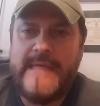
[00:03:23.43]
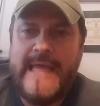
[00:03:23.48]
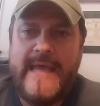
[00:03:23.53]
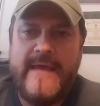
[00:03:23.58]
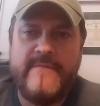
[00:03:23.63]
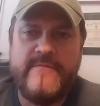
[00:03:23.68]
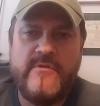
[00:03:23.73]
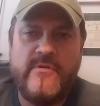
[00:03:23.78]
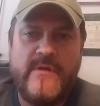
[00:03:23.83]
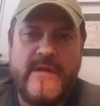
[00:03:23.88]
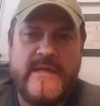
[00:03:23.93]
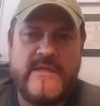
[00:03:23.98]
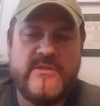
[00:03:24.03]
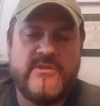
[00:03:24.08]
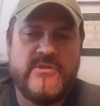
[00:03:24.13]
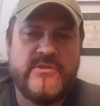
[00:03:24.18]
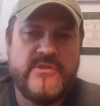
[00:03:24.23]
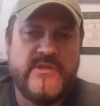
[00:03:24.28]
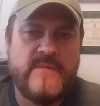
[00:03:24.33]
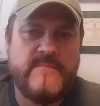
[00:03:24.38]
Have your
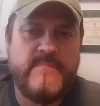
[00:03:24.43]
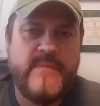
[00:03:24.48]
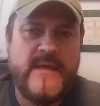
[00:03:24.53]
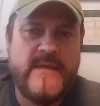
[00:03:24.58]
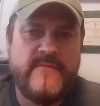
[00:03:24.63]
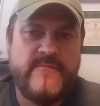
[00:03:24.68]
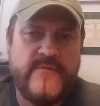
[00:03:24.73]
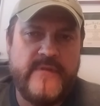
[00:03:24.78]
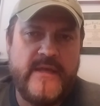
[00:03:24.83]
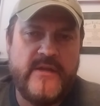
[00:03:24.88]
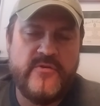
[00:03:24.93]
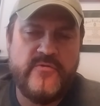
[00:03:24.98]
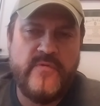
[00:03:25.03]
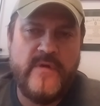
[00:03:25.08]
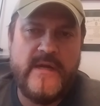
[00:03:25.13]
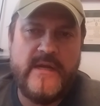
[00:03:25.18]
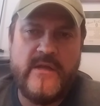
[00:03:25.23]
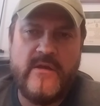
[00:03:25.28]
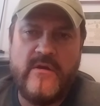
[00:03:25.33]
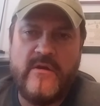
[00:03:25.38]
agency pay for that
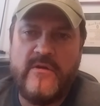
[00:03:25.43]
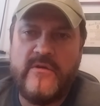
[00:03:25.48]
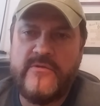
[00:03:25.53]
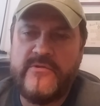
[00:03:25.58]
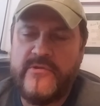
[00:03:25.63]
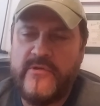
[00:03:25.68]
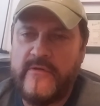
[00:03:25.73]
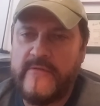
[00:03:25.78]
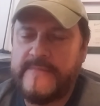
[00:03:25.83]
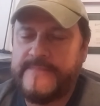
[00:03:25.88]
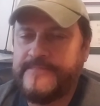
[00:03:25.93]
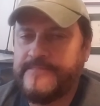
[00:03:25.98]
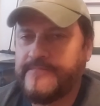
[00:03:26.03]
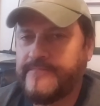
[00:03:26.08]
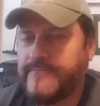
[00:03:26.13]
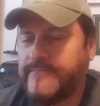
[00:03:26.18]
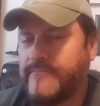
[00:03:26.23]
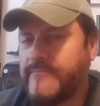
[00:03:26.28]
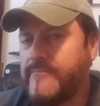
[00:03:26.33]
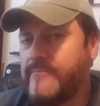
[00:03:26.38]
training also
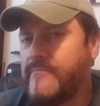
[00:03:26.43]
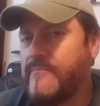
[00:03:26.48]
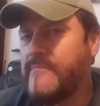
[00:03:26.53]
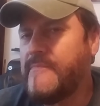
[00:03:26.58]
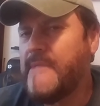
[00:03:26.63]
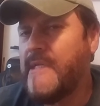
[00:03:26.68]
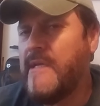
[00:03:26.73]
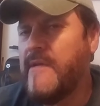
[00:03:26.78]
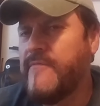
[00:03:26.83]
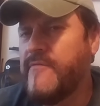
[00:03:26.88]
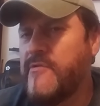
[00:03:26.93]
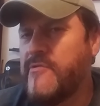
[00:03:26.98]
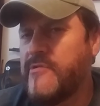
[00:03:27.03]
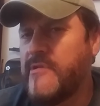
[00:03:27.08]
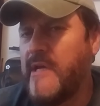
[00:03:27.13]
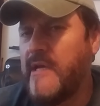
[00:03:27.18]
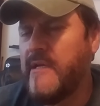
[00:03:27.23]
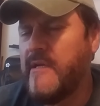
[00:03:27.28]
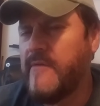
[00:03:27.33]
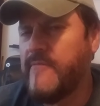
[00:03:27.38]
if you
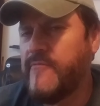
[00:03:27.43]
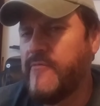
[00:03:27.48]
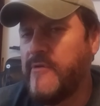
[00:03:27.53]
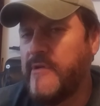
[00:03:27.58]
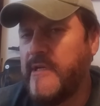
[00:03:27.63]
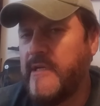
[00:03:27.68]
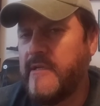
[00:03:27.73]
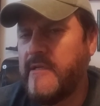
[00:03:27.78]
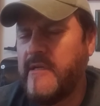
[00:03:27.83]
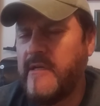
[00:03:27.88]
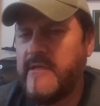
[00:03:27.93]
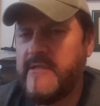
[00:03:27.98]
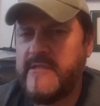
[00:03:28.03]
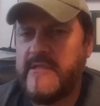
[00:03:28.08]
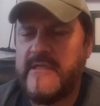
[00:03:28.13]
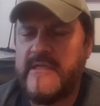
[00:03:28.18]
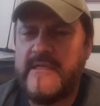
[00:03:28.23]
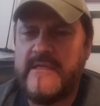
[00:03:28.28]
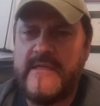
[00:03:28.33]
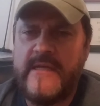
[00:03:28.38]
sign up for an in
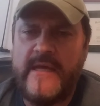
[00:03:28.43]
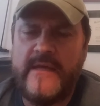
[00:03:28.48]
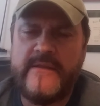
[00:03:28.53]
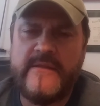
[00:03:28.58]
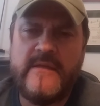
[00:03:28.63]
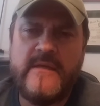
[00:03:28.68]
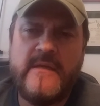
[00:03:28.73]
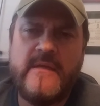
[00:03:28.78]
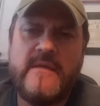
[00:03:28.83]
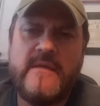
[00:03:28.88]
custody death.